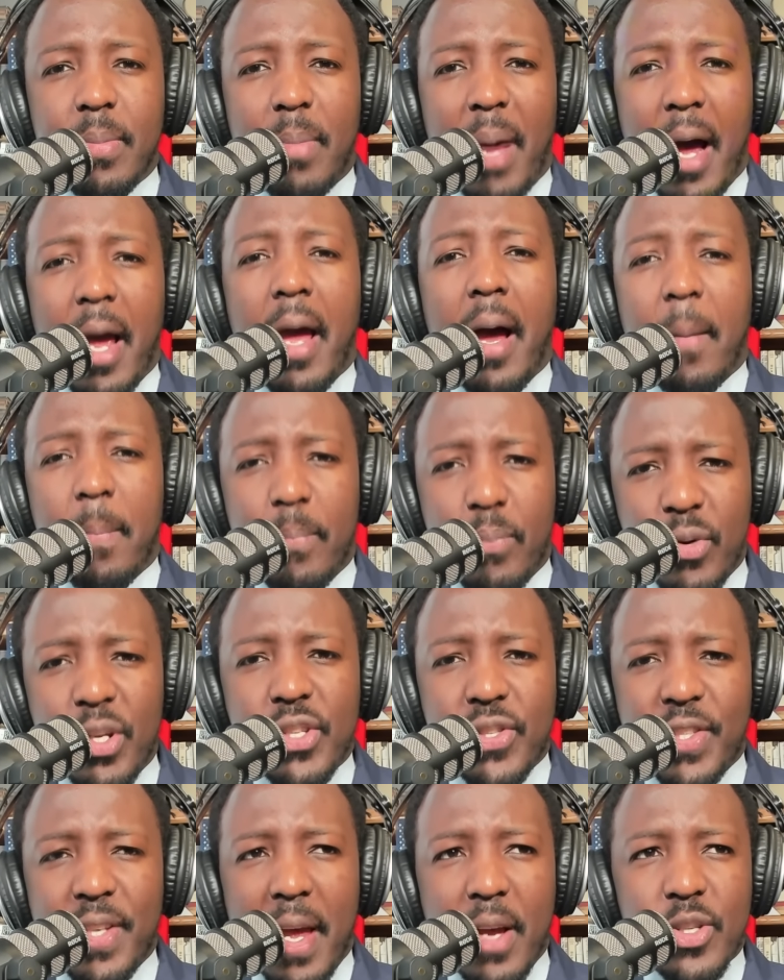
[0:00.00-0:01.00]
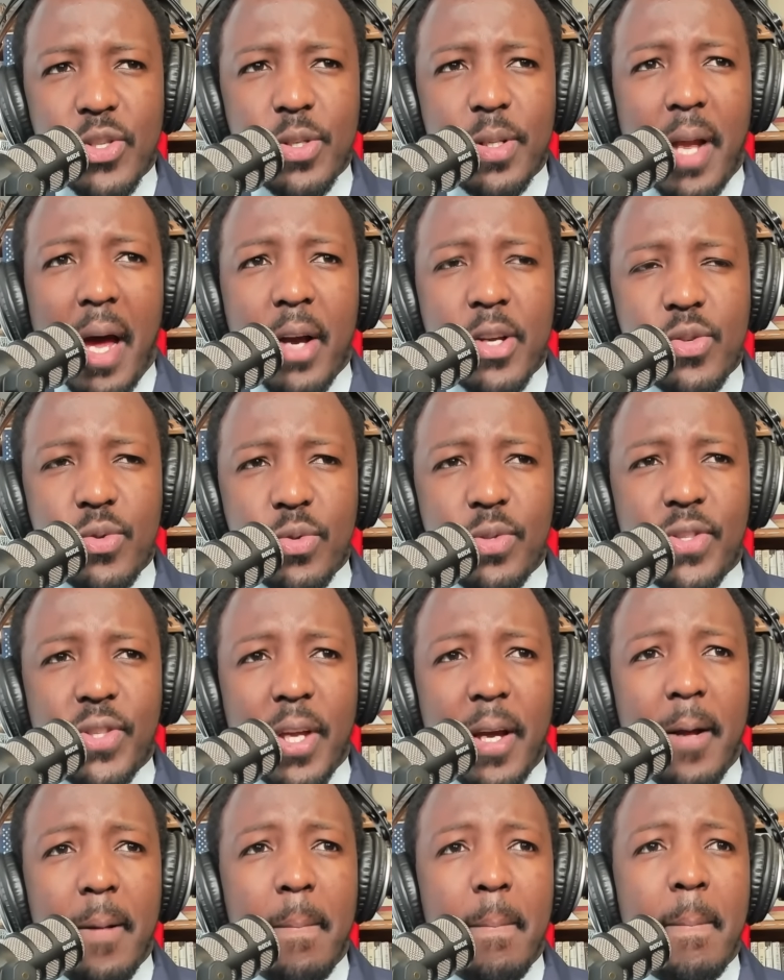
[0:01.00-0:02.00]
appreciation, I should say,
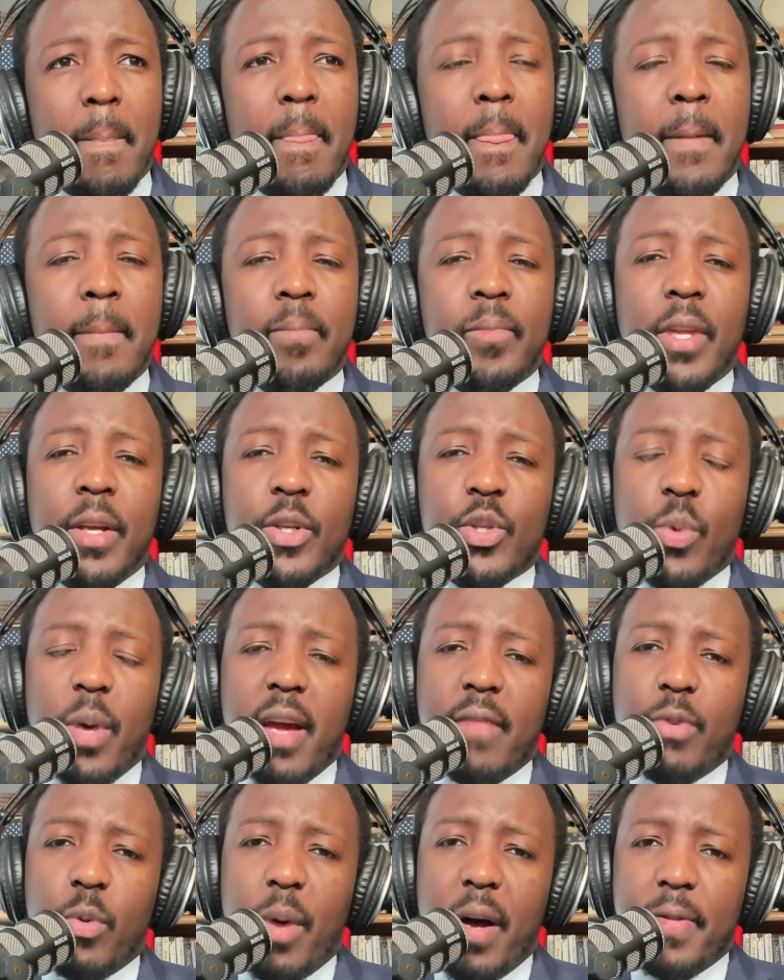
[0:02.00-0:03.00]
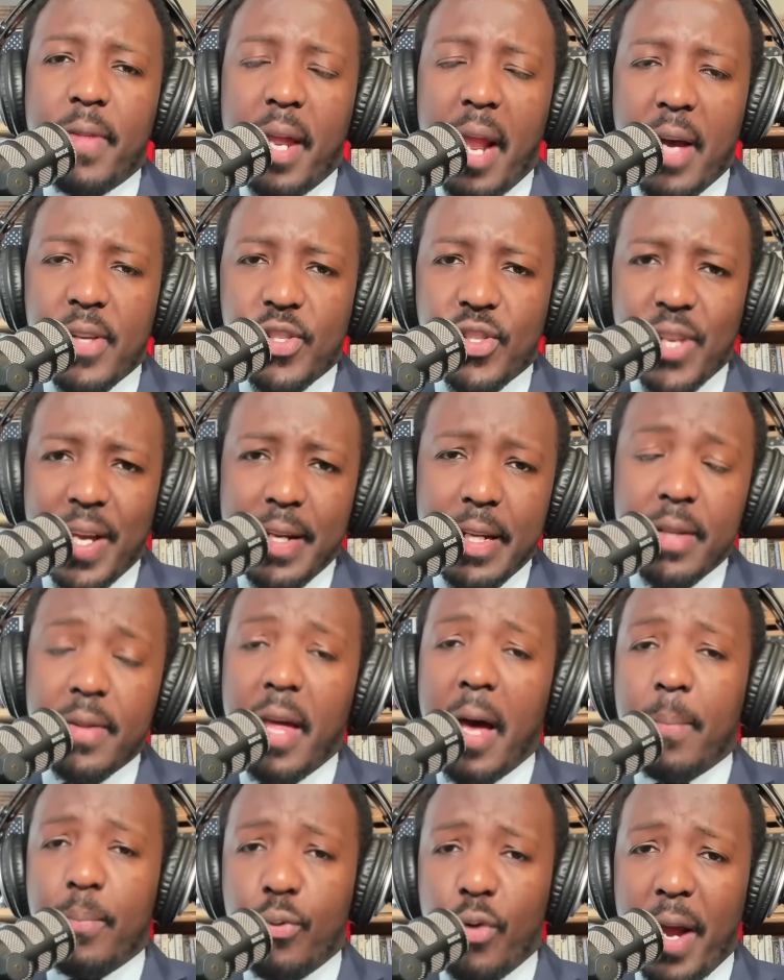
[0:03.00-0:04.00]
to everyone that has sent in their
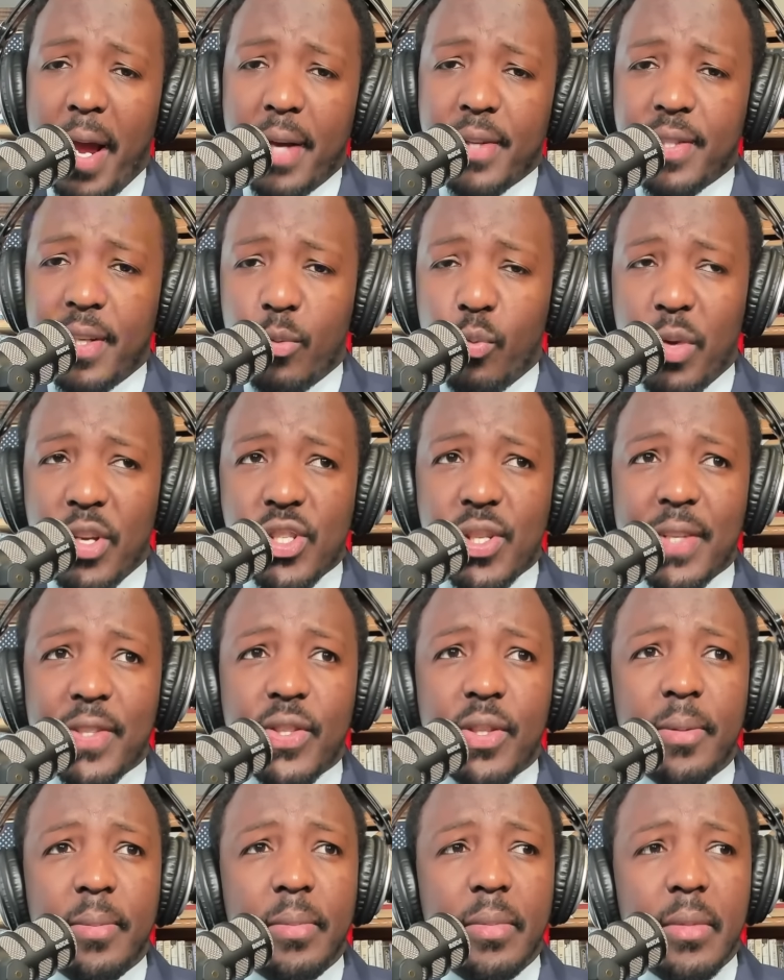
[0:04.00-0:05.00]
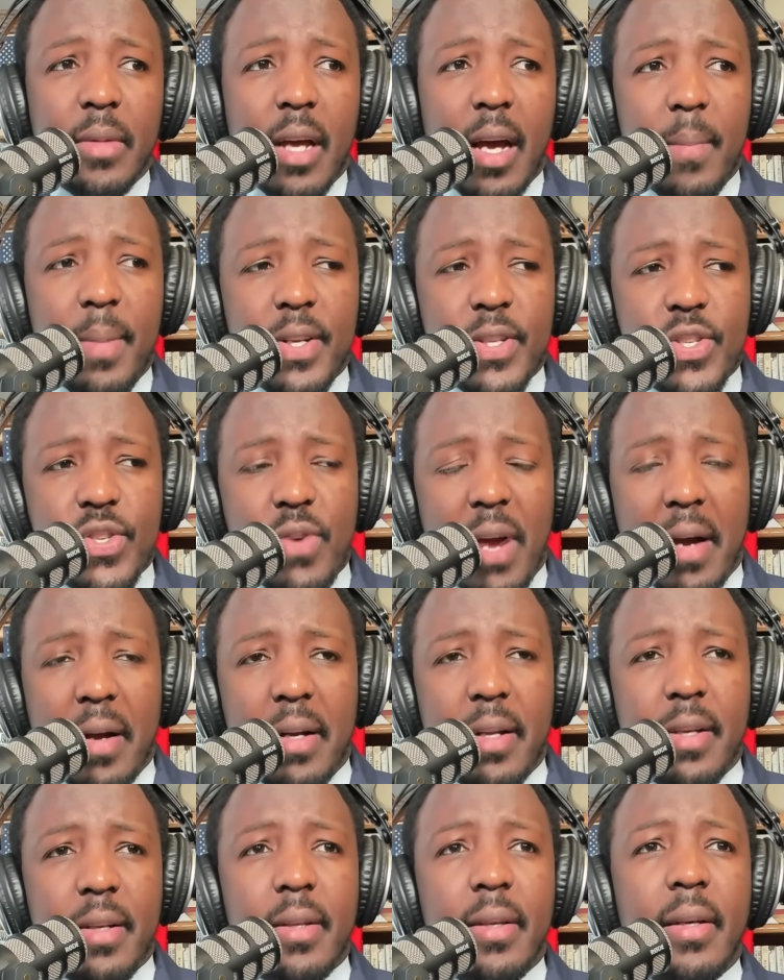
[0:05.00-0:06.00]
prayers and wishes. I've been
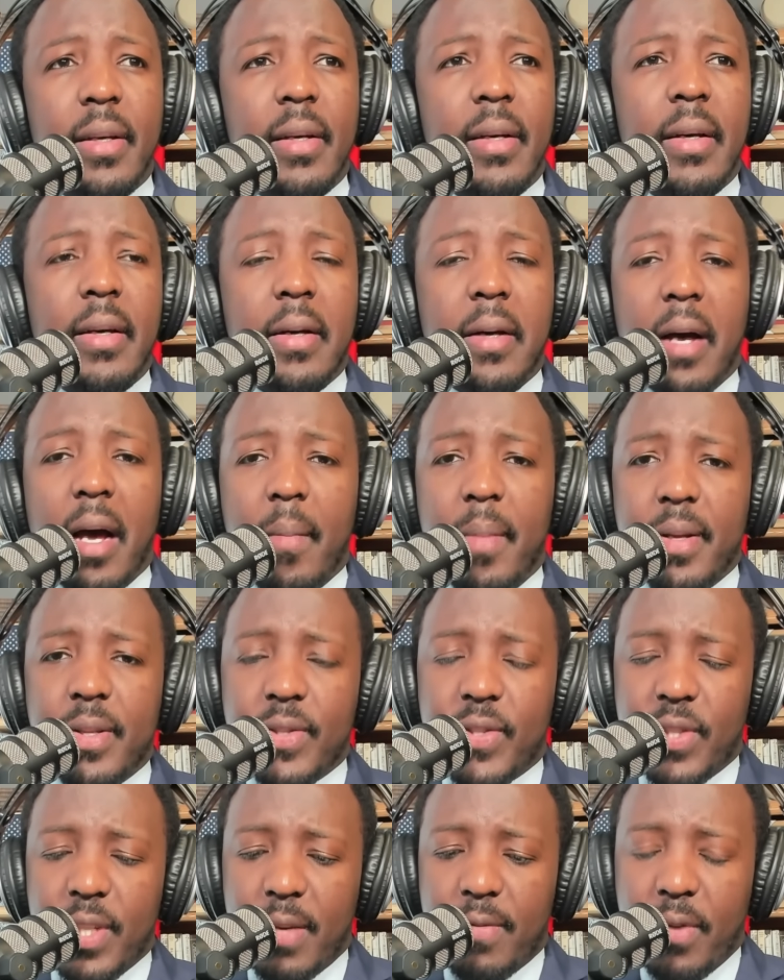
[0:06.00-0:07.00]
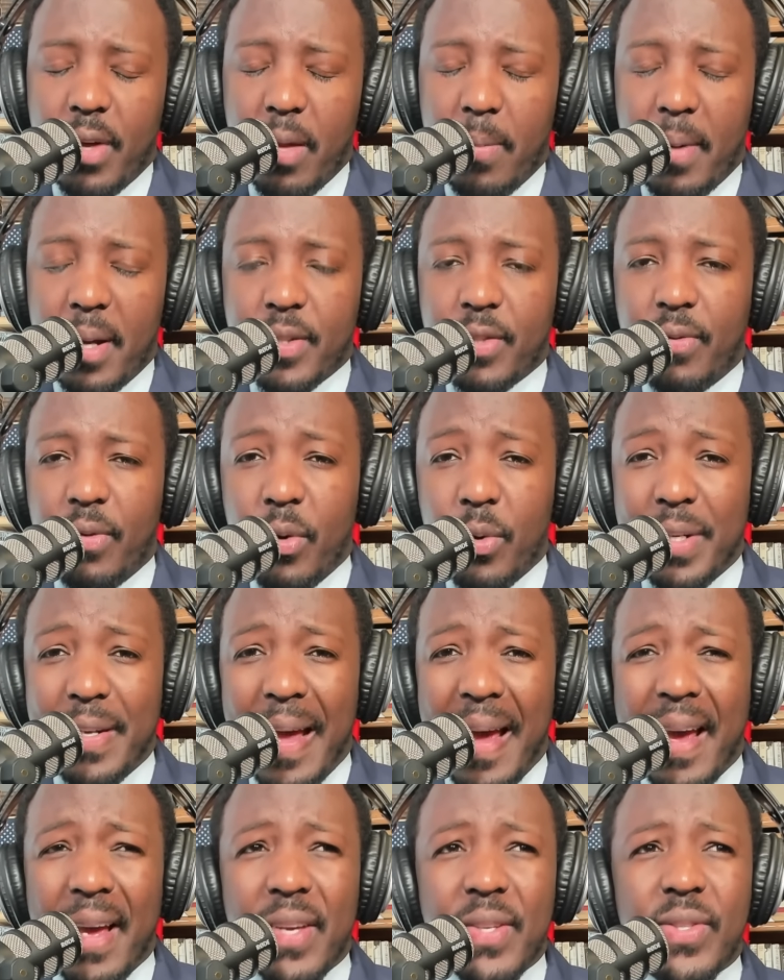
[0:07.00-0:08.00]
struggling. I've been sick for the past few
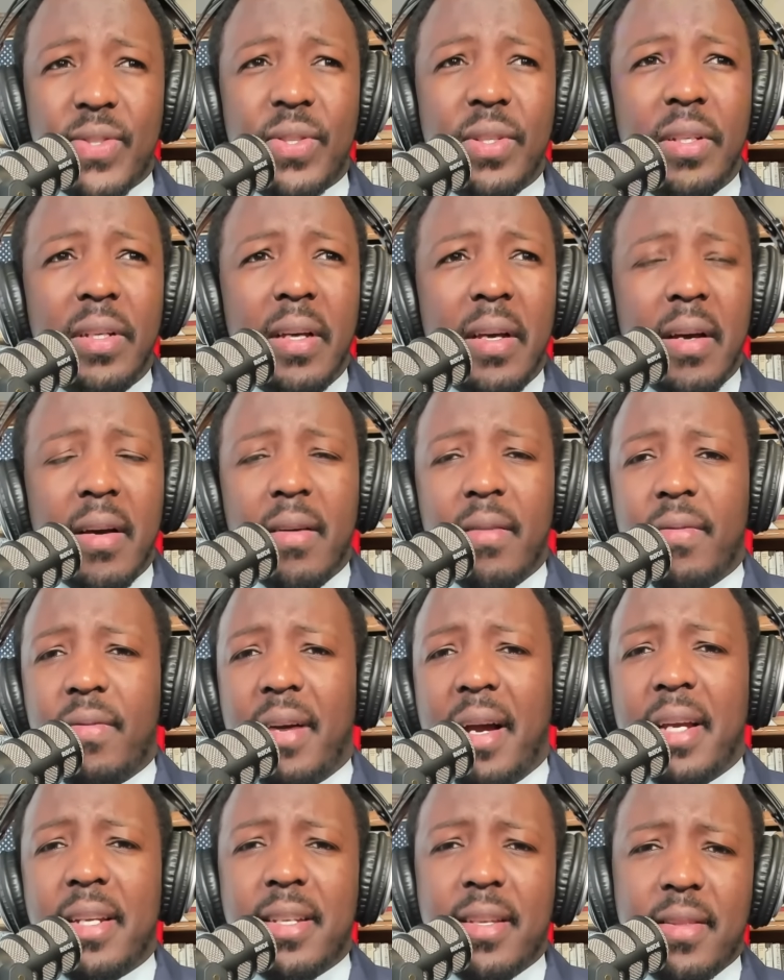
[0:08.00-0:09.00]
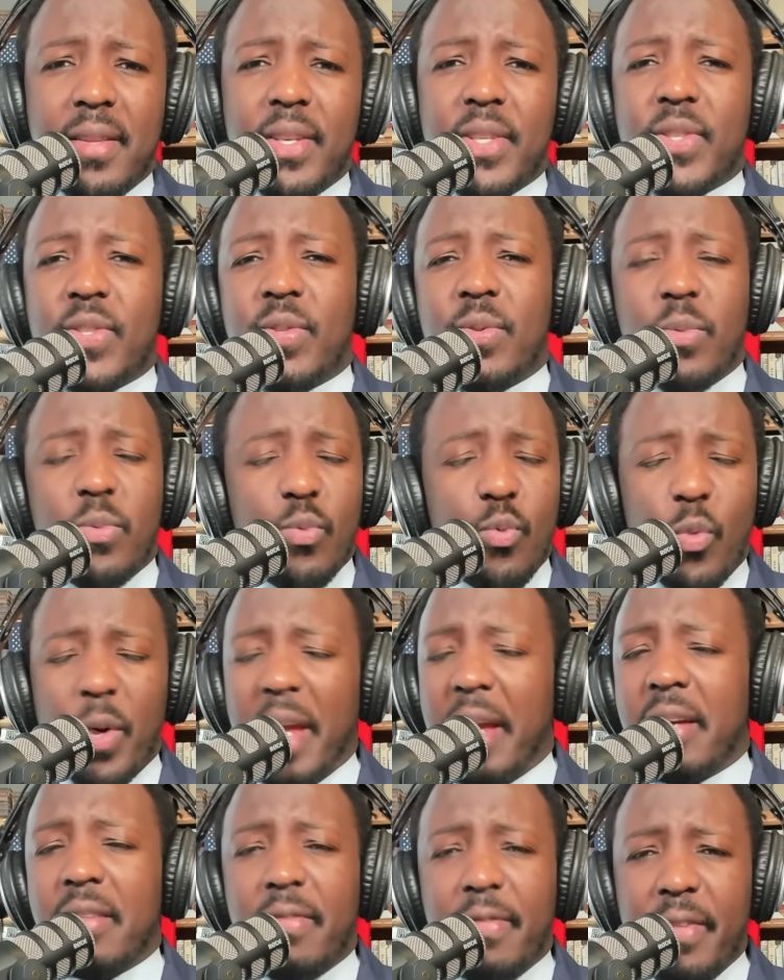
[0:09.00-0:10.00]
days, fighting this
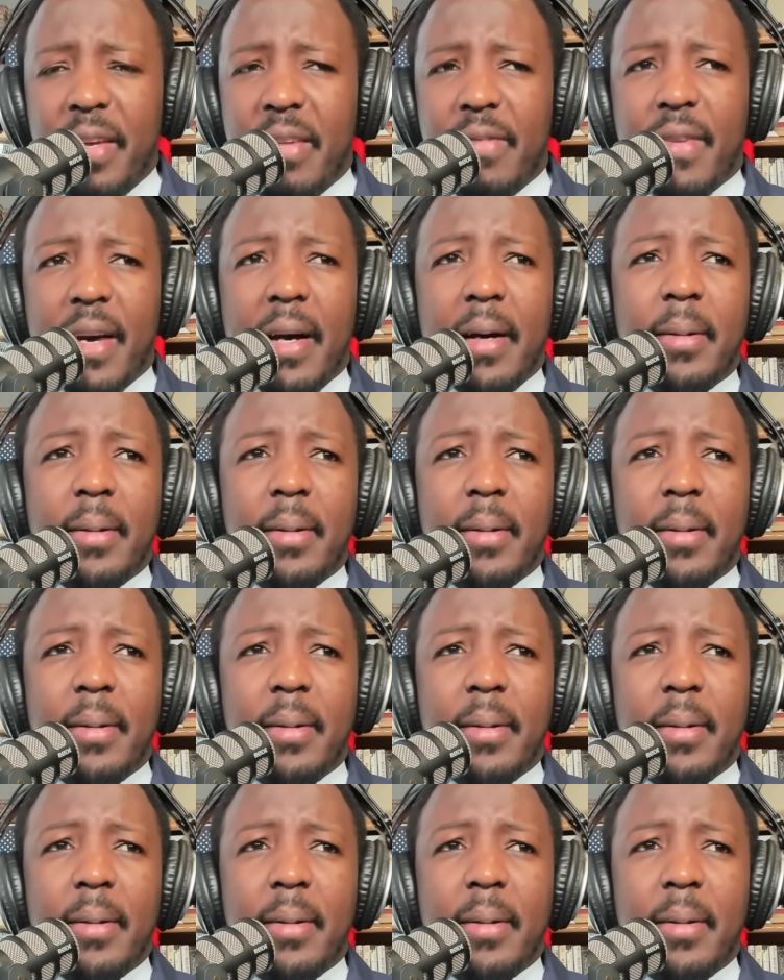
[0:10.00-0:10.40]
weird fever